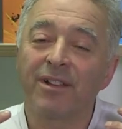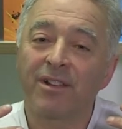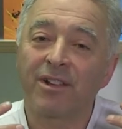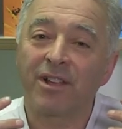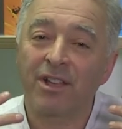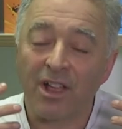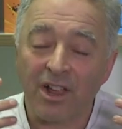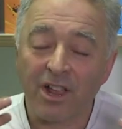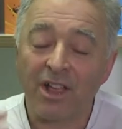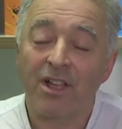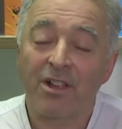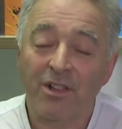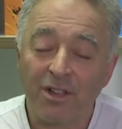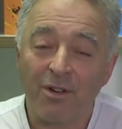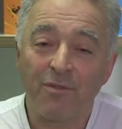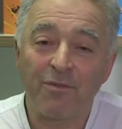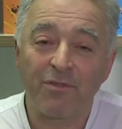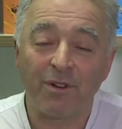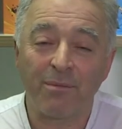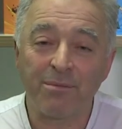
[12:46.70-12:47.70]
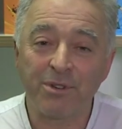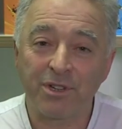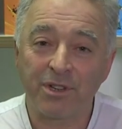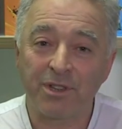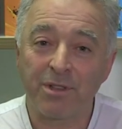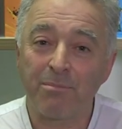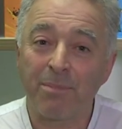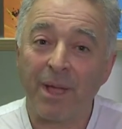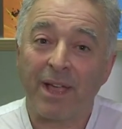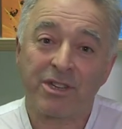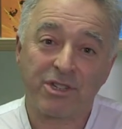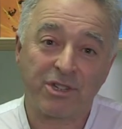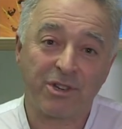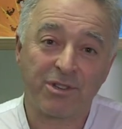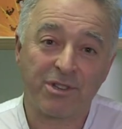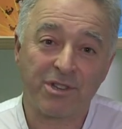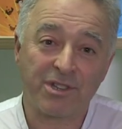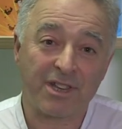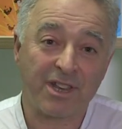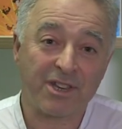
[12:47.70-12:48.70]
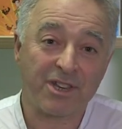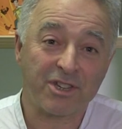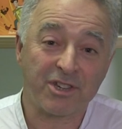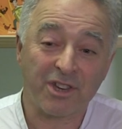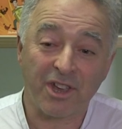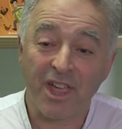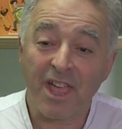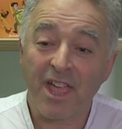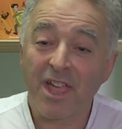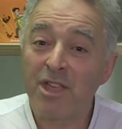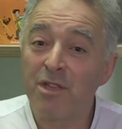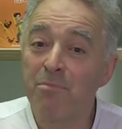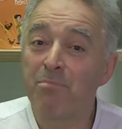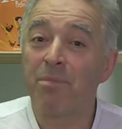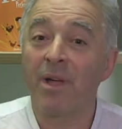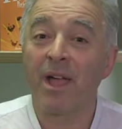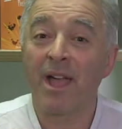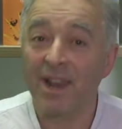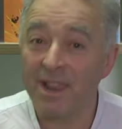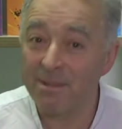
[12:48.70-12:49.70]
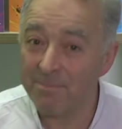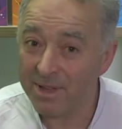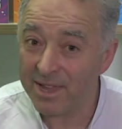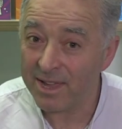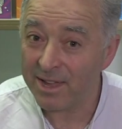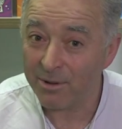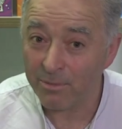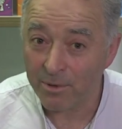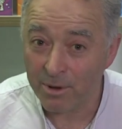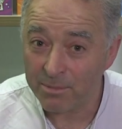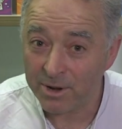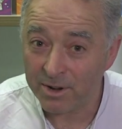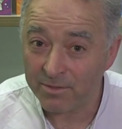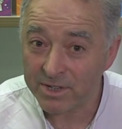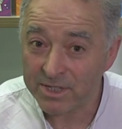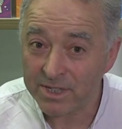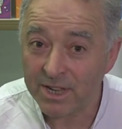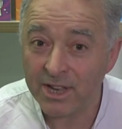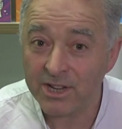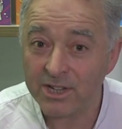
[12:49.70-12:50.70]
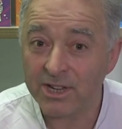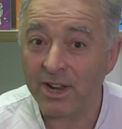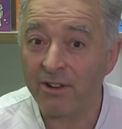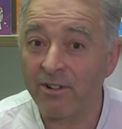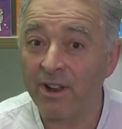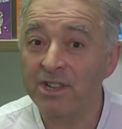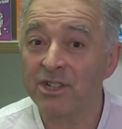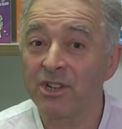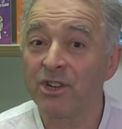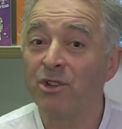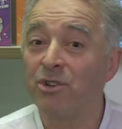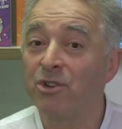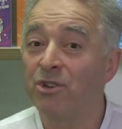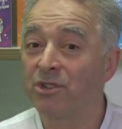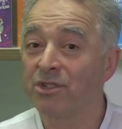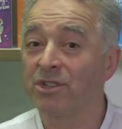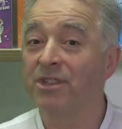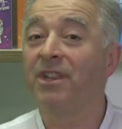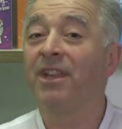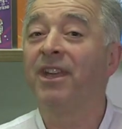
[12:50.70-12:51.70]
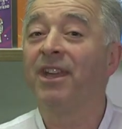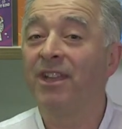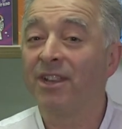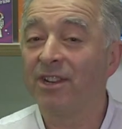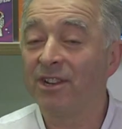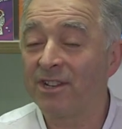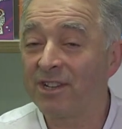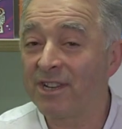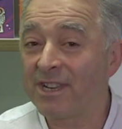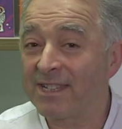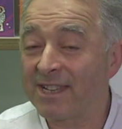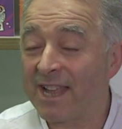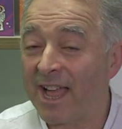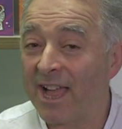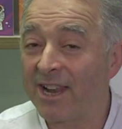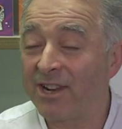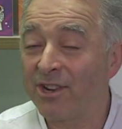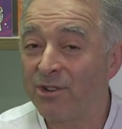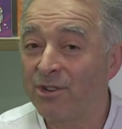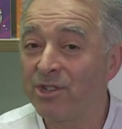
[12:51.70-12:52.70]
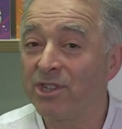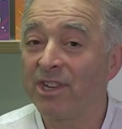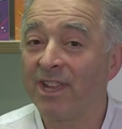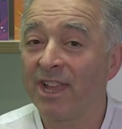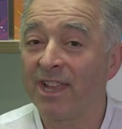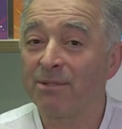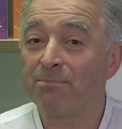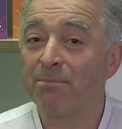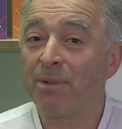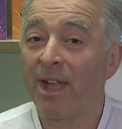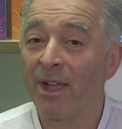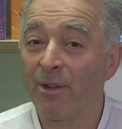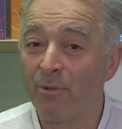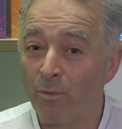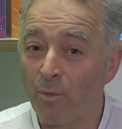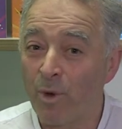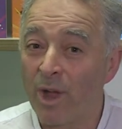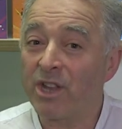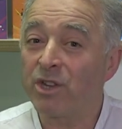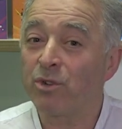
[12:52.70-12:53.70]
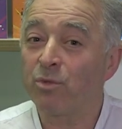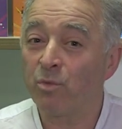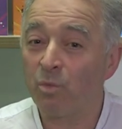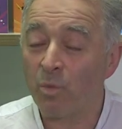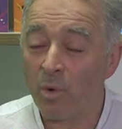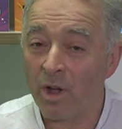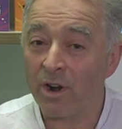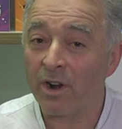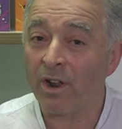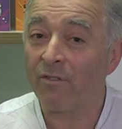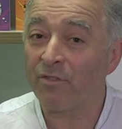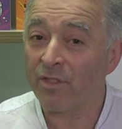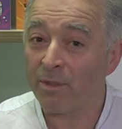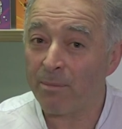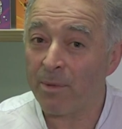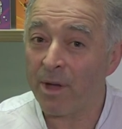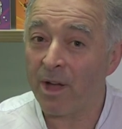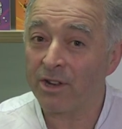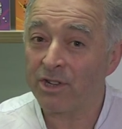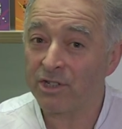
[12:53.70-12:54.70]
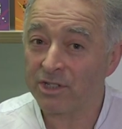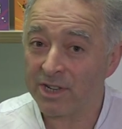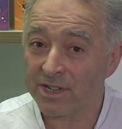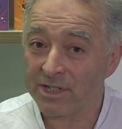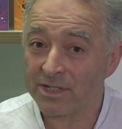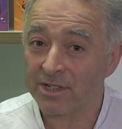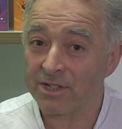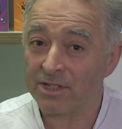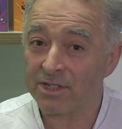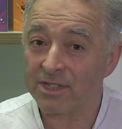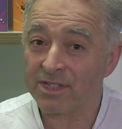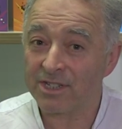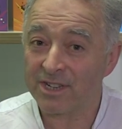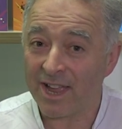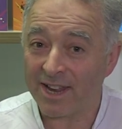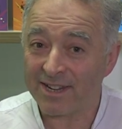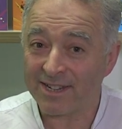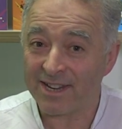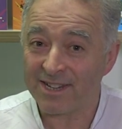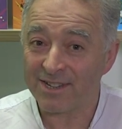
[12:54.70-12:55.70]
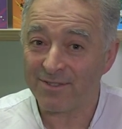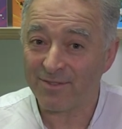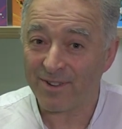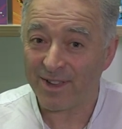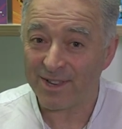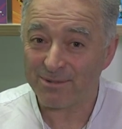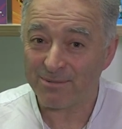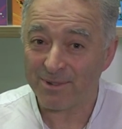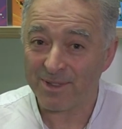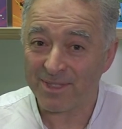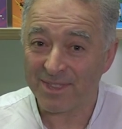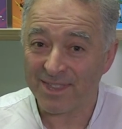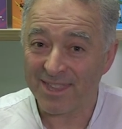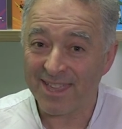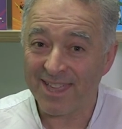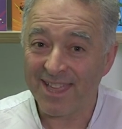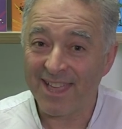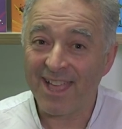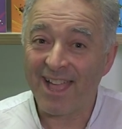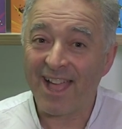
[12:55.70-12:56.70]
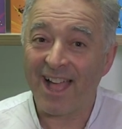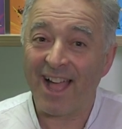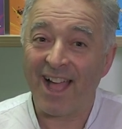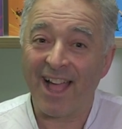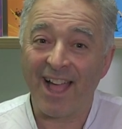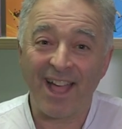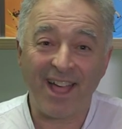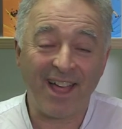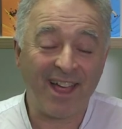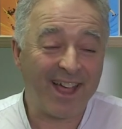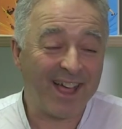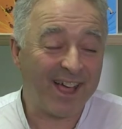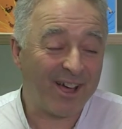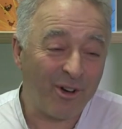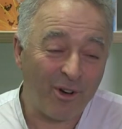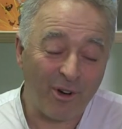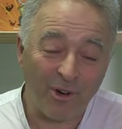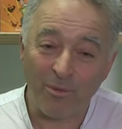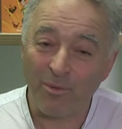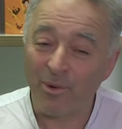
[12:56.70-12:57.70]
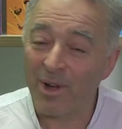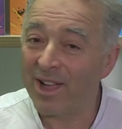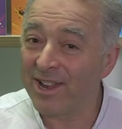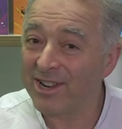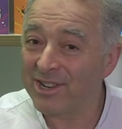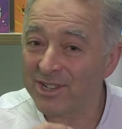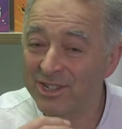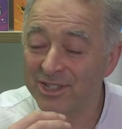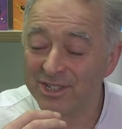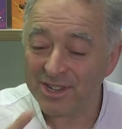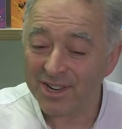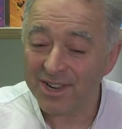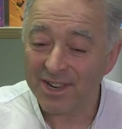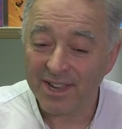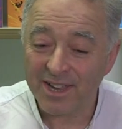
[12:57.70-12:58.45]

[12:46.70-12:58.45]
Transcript: can come from the best children's literature. You barely meet a woman of a certain generation who doesn't decide who she is by which one of the March sisters she identifies with, uh, or which.